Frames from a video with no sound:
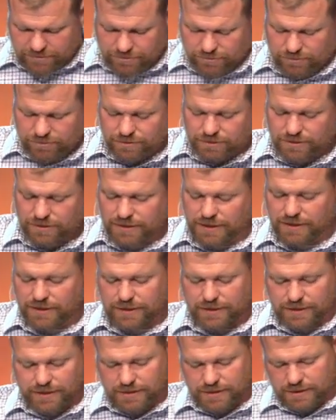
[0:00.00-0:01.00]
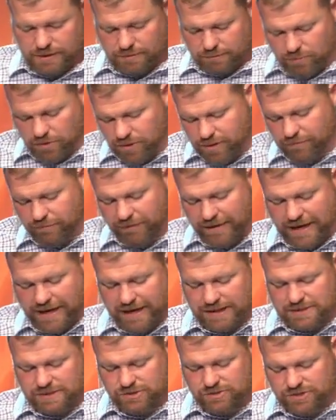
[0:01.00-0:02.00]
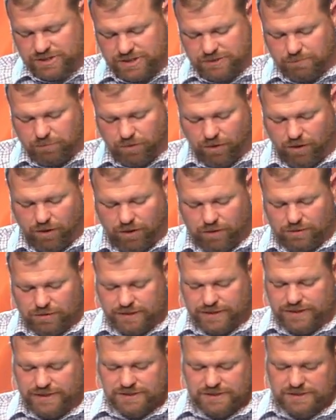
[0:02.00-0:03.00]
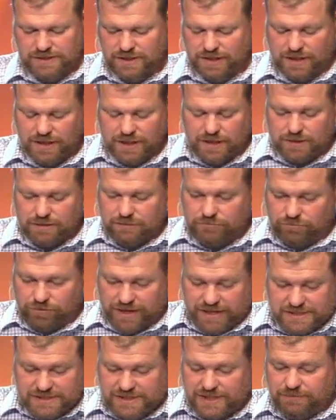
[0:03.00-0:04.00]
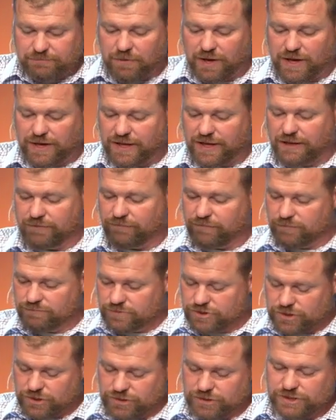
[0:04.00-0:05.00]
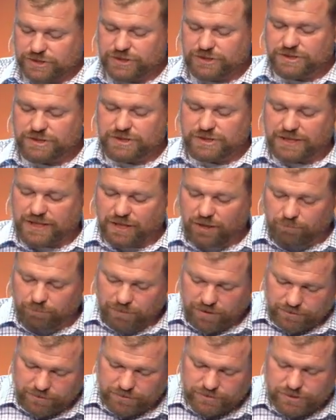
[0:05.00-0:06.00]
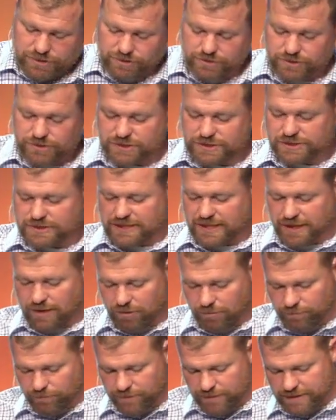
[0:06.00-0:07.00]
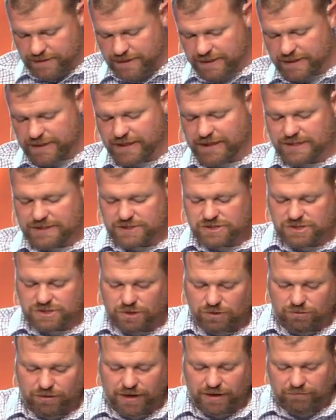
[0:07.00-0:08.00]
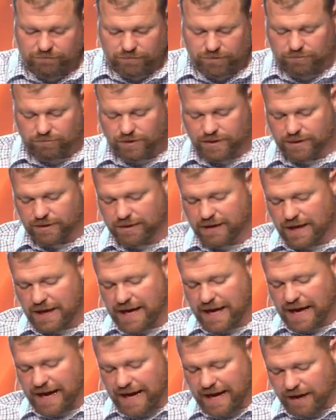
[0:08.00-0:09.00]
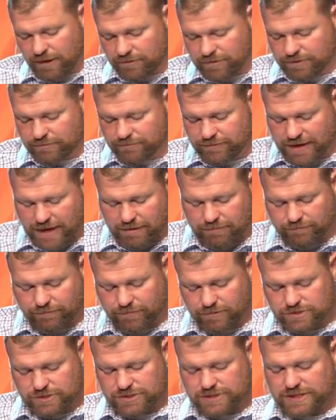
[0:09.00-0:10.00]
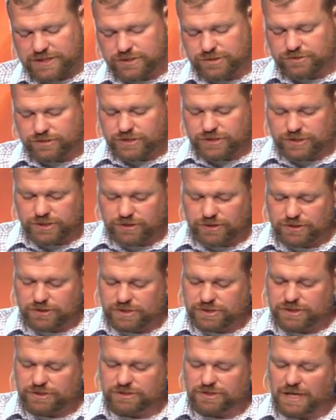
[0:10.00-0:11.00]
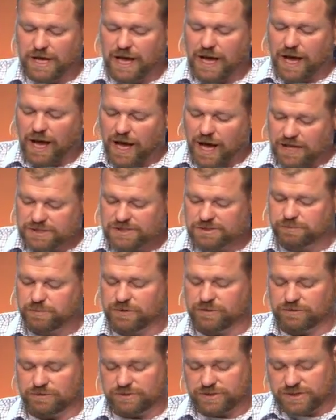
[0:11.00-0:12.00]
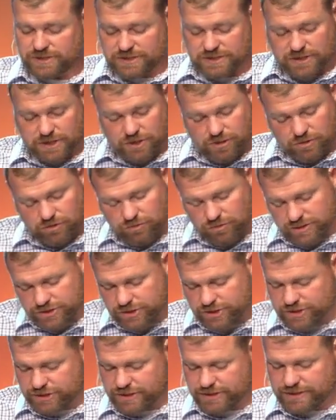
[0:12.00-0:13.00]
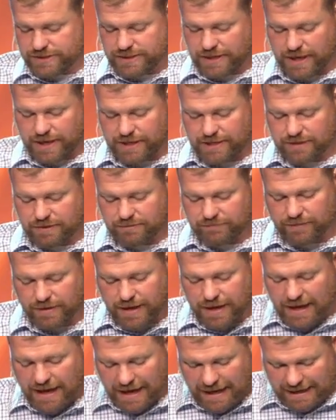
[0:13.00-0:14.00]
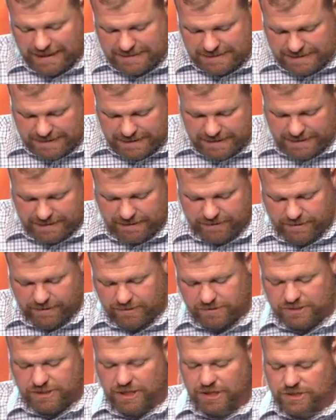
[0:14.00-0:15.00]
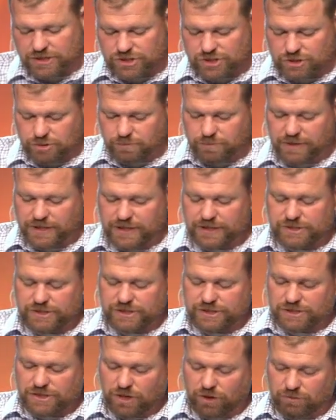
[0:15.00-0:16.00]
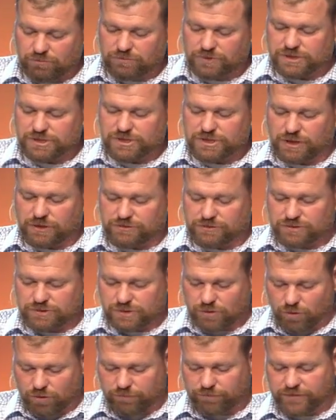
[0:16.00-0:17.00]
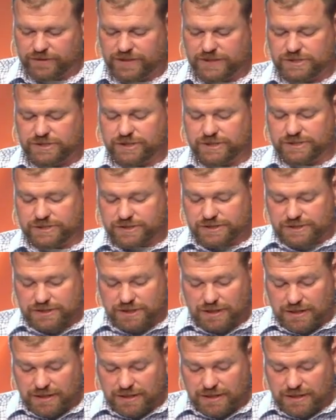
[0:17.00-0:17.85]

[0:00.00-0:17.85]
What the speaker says: through the book of Acts, you see Paul, he's raising money from churches to help other churches, to help the needy. It's so everywhere. Out of that first century church, there's hospitals. It's a Christian kind of idea. There's soup kitchens, homeless shelters, orphanages.